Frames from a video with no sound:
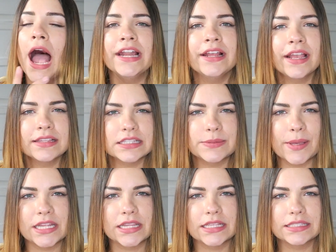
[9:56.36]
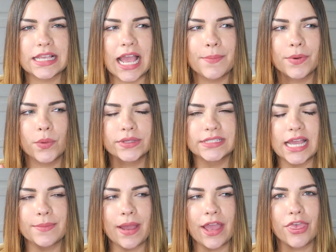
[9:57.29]
I didn't get suspended this time, but one
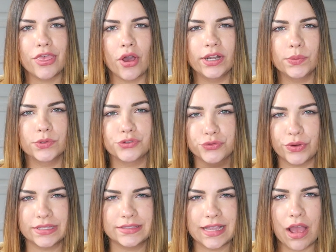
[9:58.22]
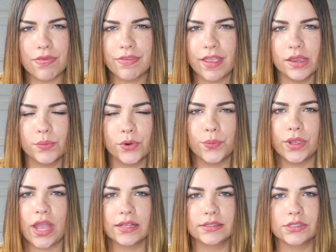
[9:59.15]
time I thought it was dress down day where we
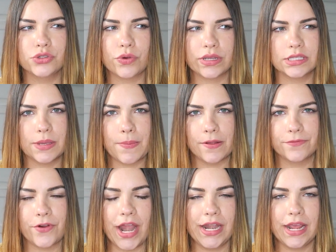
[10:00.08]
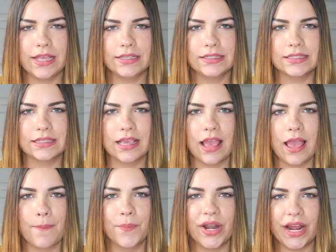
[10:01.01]
got to dress up on Fridays,
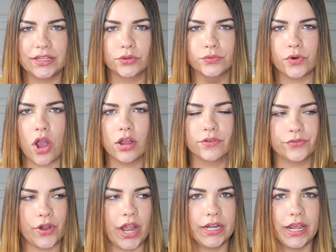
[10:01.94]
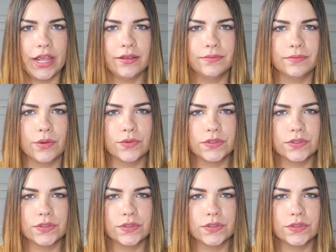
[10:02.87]
but I got the wrong Friday. It